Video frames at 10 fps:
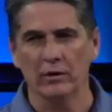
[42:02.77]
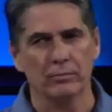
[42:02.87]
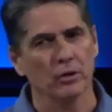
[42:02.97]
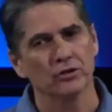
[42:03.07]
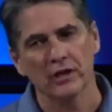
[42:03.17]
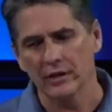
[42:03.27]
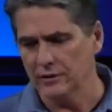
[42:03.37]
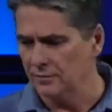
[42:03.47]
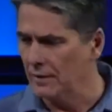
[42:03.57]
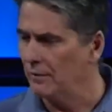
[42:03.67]
to approach that
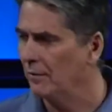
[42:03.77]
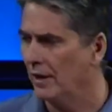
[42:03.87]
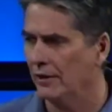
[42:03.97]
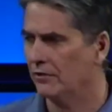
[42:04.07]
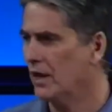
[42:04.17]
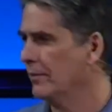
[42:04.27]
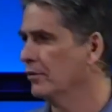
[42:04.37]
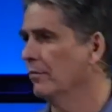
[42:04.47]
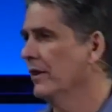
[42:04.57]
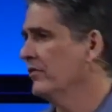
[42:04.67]
is maybe by a
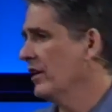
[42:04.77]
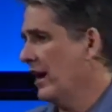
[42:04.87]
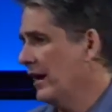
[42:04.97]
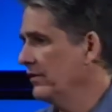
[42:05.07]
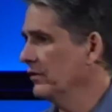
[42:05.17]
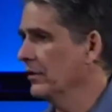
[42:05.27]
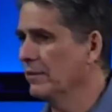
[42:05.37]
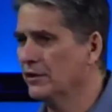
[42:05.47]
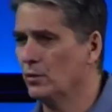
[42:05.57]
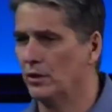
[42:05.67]
topical method. I think the
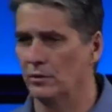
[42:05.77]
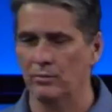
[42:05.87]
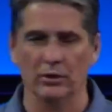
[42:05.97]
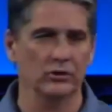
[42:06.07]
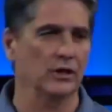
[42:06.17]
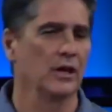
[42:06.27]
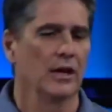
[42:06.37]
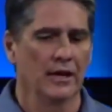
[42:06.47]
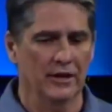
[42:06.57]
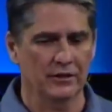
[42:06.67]
best way to approach it
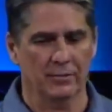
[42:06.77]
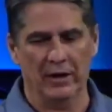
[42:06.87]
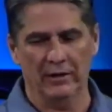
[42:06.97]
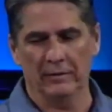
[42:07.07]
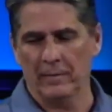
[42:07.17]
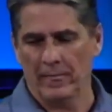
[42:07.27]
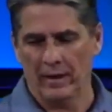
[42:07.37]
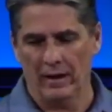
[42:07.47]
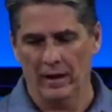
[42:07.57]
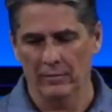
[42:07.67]
is by
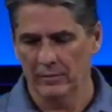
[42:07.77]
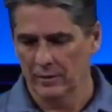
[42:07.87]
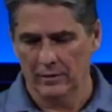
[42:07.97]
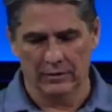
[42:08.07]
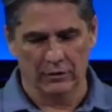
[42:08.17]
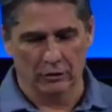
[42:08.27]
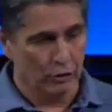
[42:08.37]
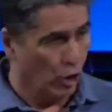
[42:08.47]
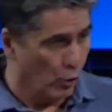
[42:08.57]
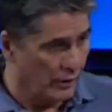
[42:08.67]
um, you know,
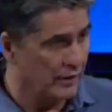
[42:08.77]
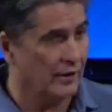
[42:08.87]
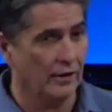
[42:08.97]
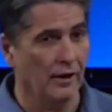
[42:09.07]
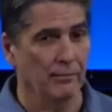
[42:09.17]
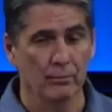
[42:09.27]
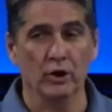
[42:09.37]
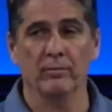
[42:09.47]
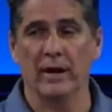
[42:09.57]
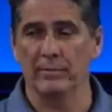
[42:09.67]
going um,
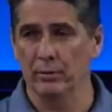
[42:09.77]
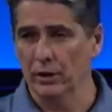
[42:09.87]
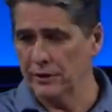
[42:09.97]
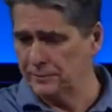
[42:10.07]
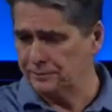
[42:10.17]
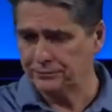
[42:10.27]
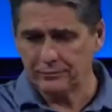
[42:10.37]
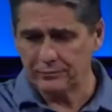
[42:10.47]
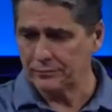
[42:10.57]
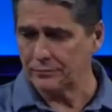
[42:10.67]
book by book.
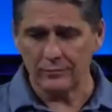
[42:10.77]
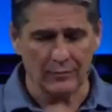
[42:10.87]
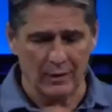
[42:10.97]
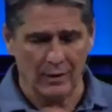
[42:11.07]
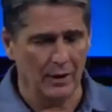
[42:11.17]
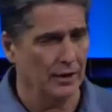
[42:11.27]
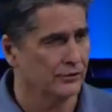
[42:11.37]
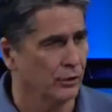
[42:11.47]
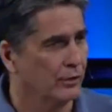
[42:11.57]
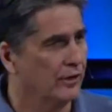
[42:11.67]
And
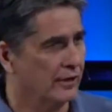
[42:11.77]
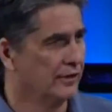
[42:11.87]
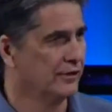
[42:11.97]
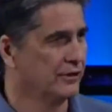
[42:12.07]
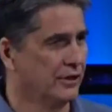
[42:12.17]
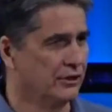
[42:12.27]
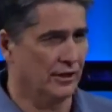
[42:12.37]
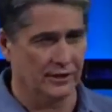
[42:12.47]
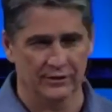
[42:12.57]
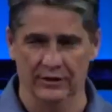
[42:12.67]
so we've got a
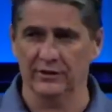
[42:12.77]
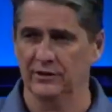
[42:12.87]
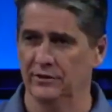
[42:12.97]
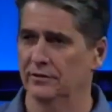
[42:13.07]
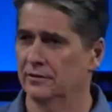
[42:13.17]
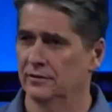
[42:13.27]
distinction. Is this,